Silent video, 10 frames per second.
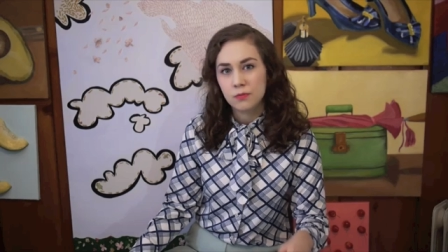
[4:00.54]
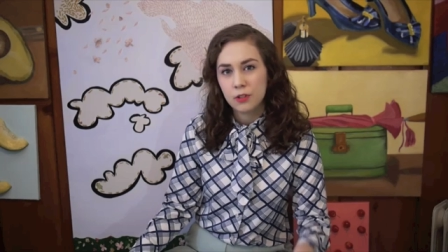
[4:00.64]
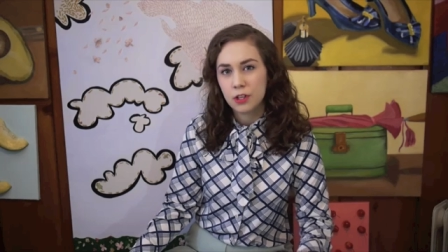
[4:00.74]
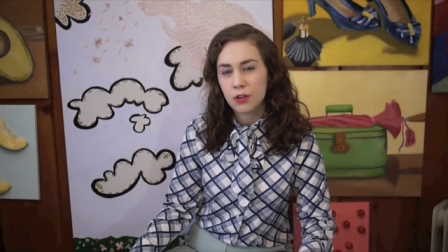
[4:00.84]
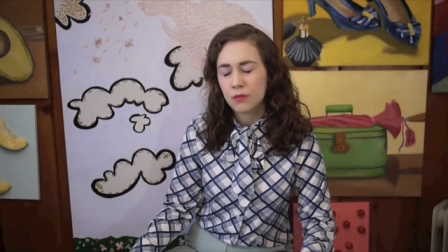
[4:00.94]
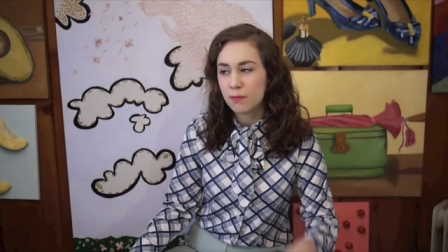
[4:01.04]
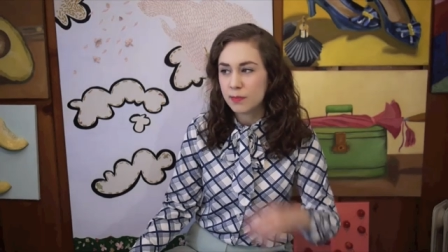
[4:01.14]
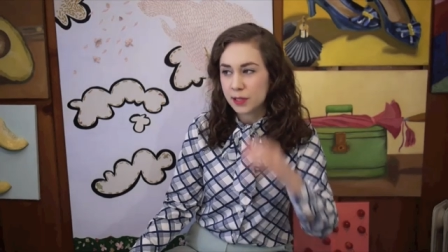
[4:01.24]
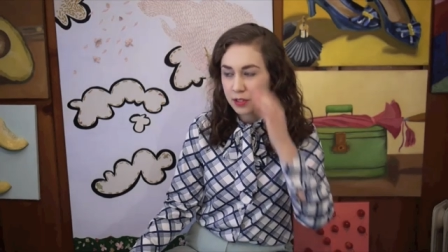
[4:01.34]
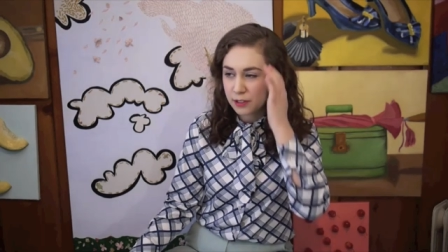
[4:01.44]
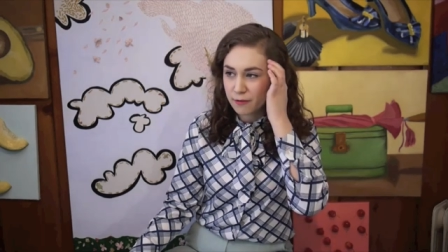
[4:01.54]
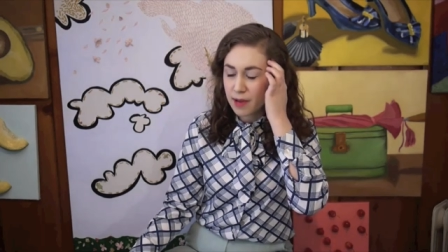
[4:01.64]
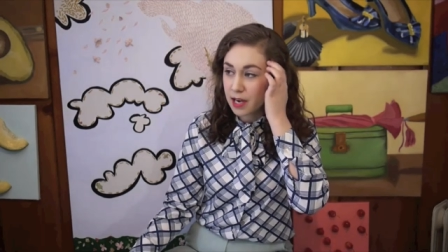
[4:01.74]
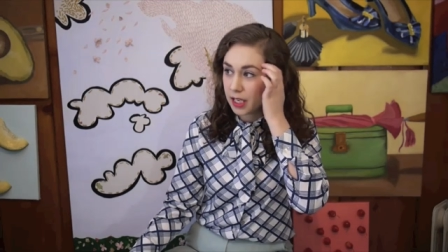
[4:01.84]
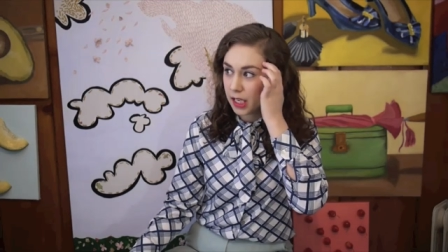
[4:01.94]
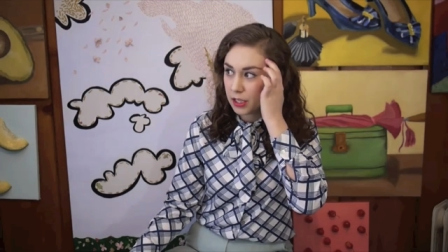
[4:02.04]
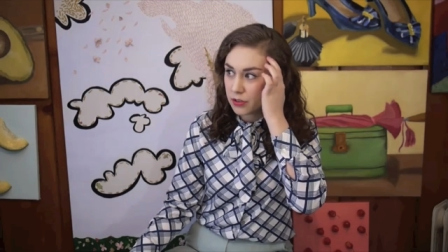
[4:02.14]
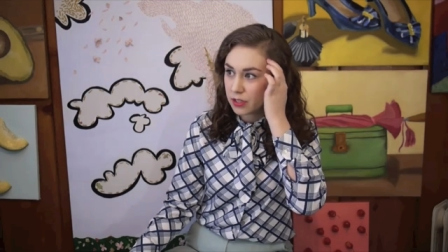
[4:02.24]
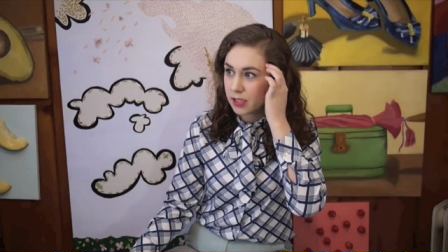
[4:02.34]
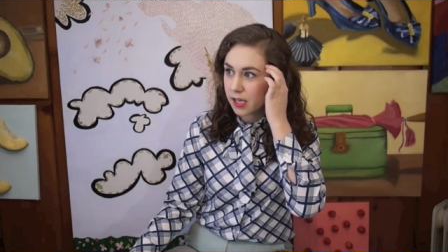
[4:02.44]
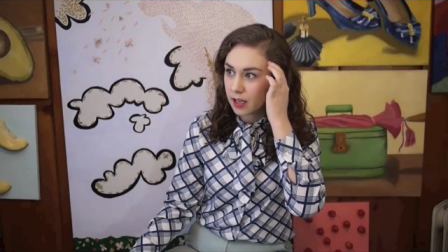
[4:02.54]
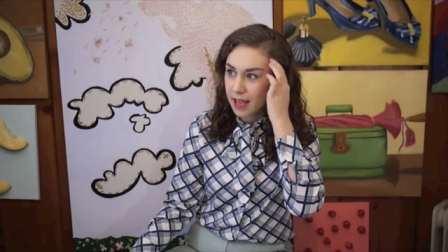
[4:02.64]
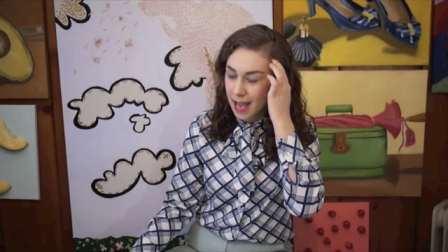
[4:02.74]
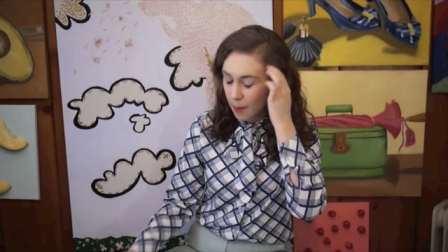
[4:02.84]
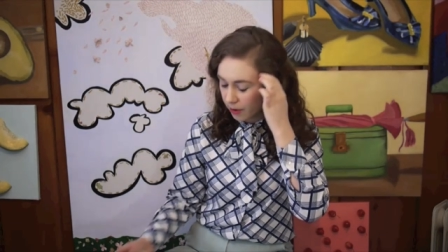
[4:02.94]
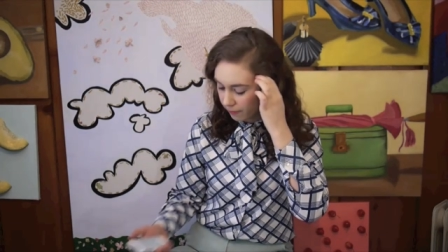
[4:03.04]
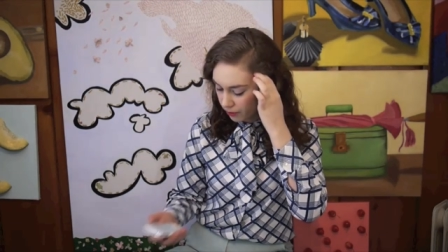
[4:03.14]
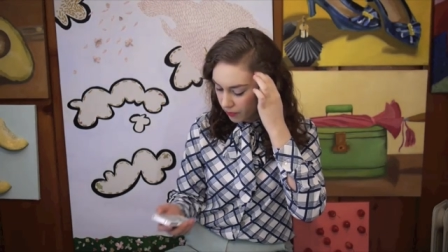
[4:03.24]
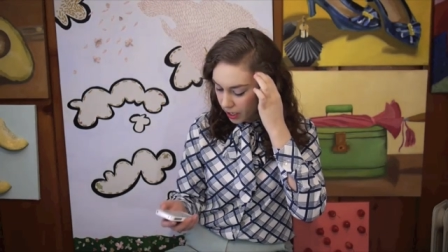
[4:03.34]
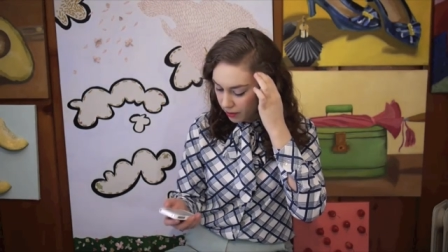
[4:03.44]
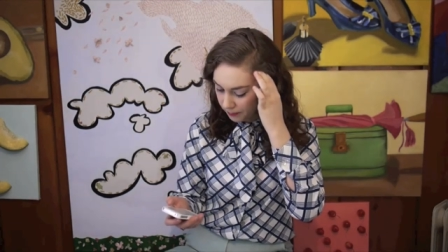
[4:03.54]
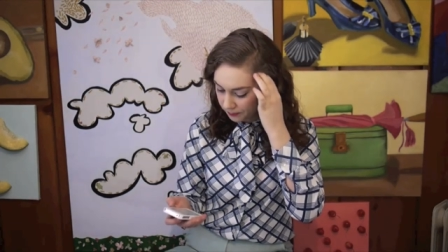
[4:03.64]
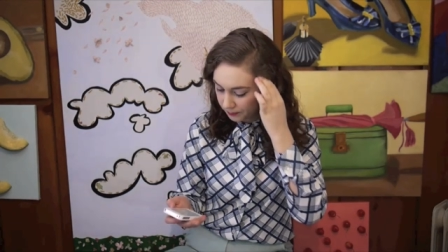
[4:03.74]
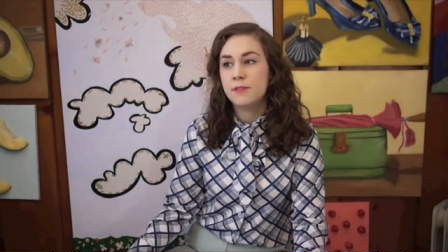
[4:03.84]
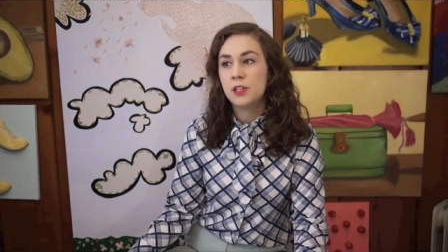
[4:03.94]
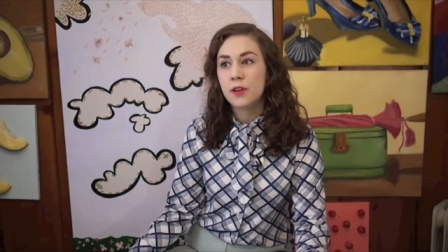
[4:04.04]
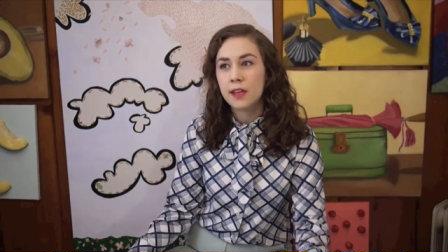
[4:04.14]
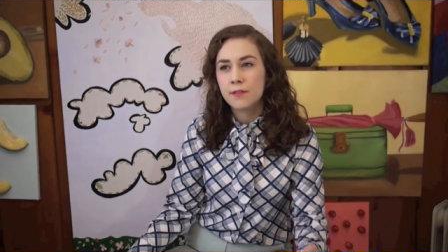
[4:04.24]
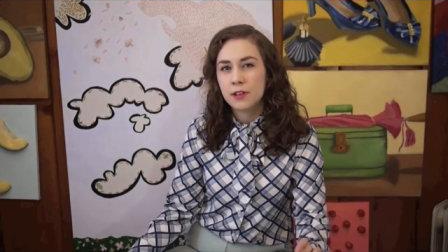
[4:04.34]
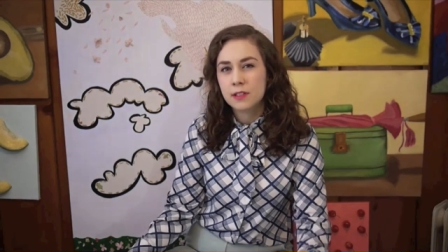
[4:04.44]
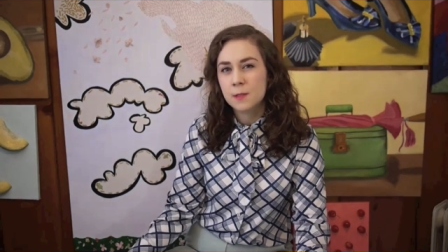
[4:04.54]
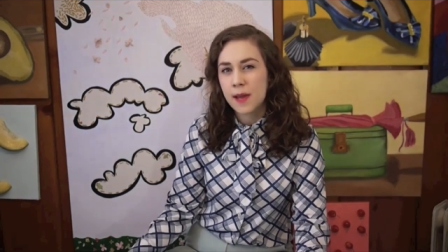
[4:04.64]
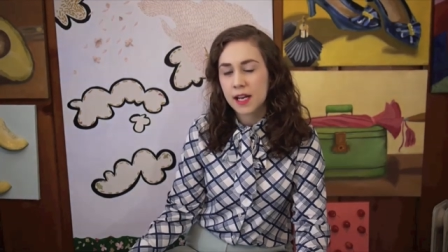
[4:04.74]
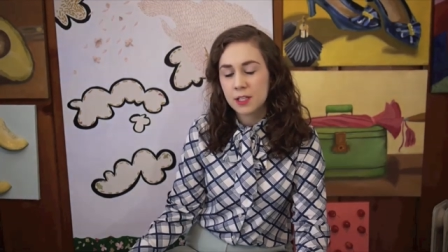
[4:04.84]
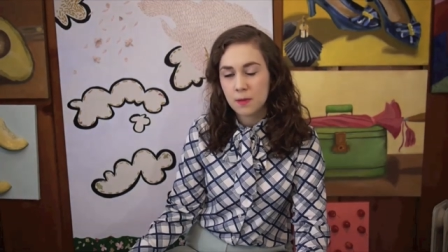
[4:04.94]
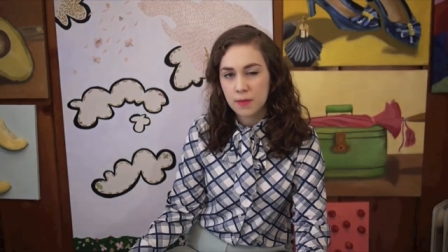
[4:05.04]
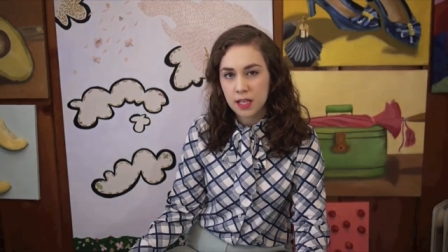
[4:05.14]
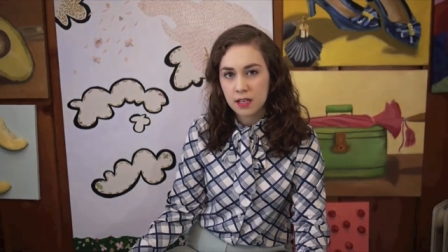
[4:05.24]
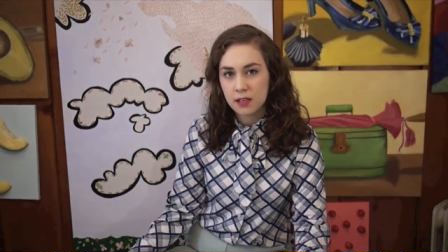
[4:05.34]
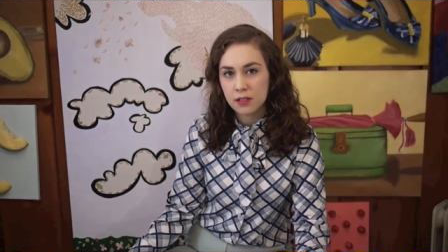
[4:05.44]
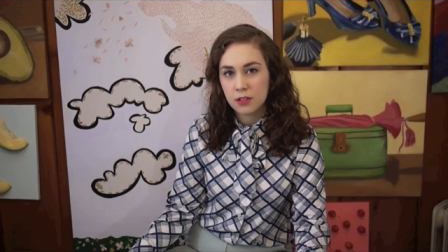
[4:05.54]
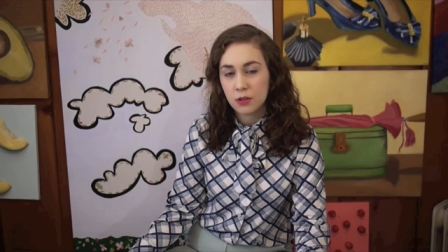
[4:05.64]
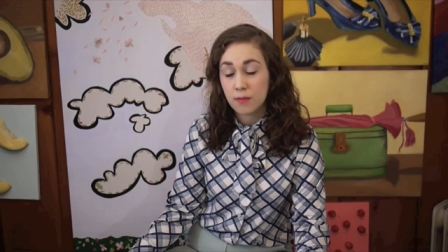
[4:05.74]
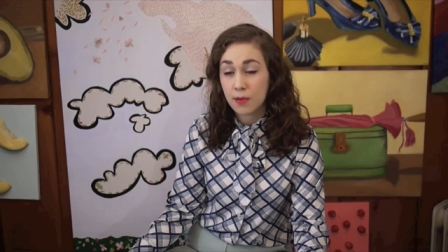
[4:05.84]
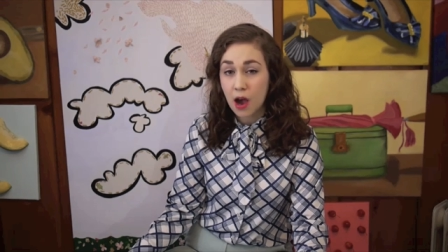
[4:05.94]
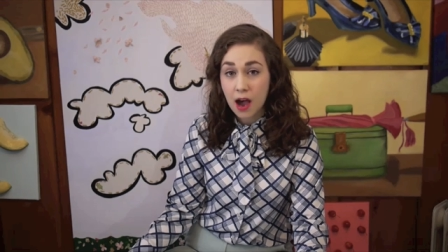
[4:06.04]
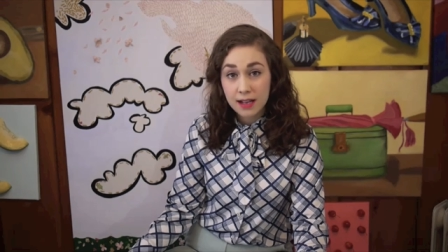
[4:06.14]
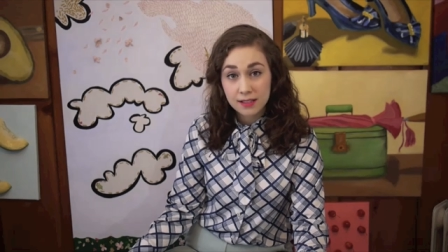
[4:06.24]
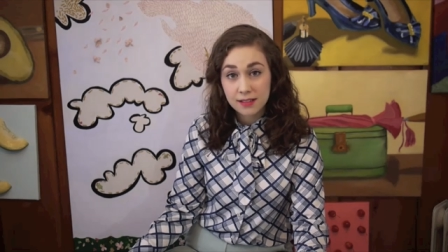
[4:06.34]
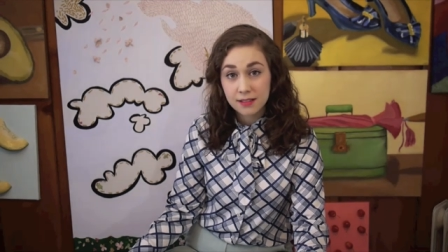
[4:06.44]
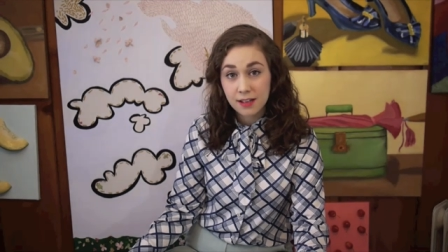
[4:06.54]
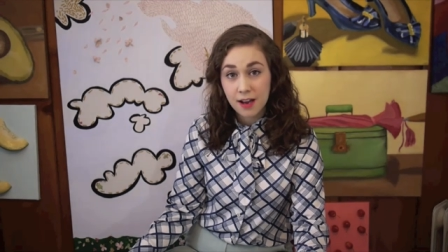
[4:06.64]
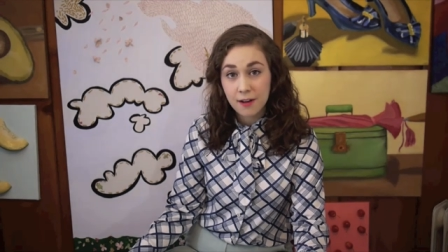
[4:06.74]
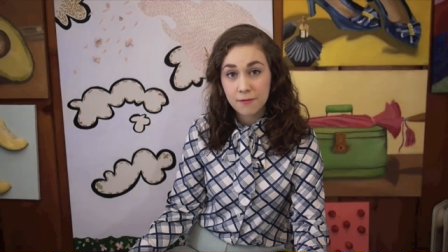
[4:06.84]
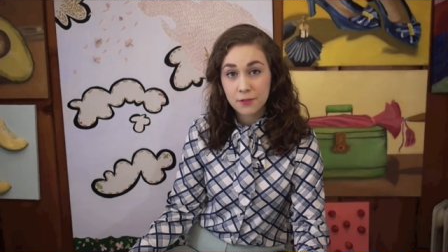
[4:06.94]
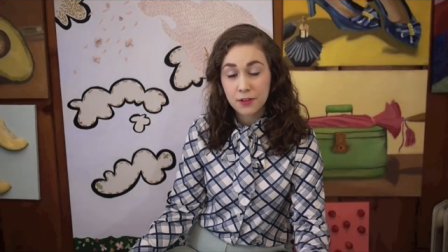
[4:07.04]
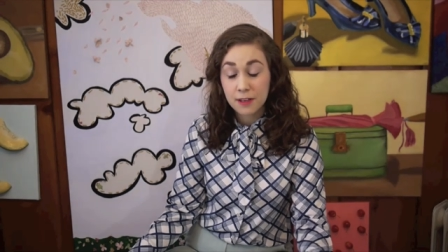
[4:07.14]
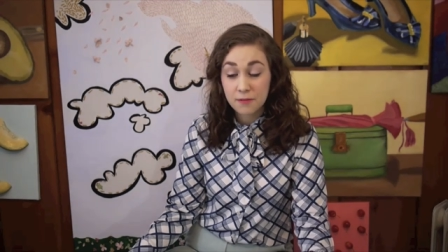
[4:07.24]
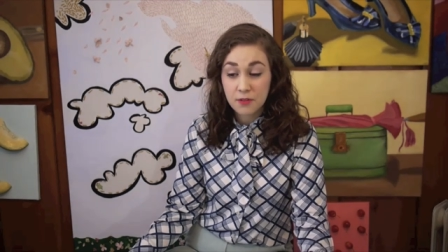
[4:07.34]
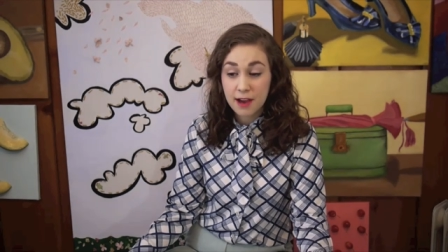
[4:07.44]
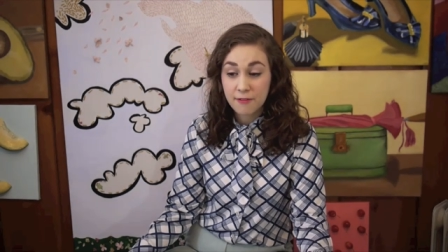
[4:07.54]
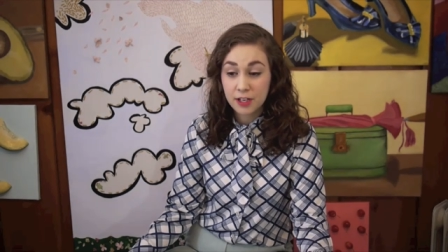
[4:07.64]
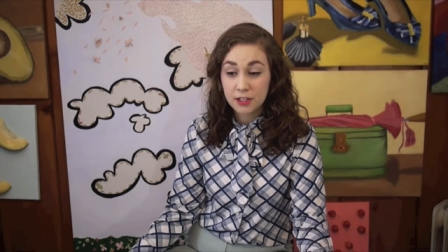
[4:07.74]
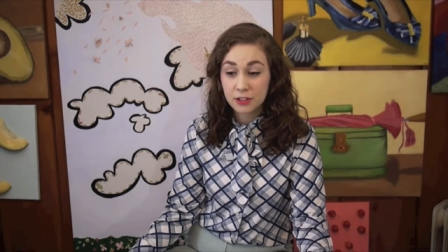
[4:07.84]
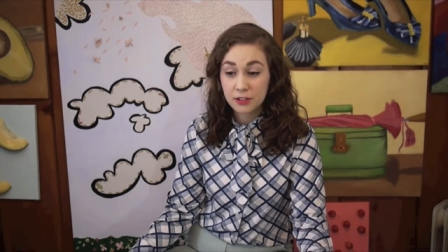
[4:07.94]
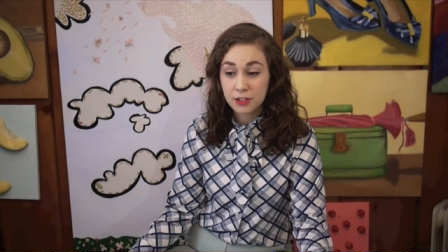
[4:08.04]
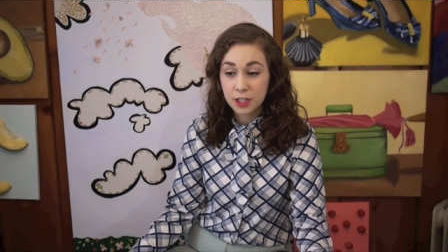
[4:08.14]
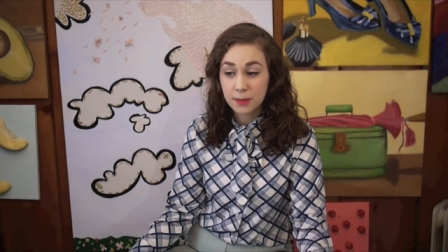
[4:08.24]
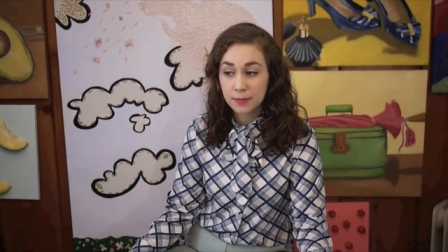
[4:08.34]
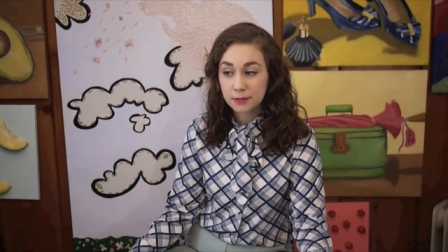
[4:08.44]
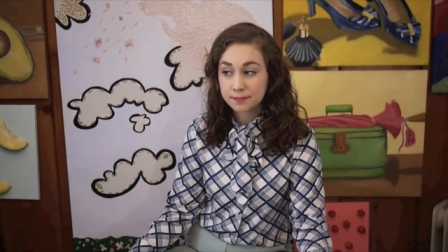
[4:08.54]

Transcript: you know, built of money and you can take a cab everywhere. Don't ever expect to meet your boss if you have an internship.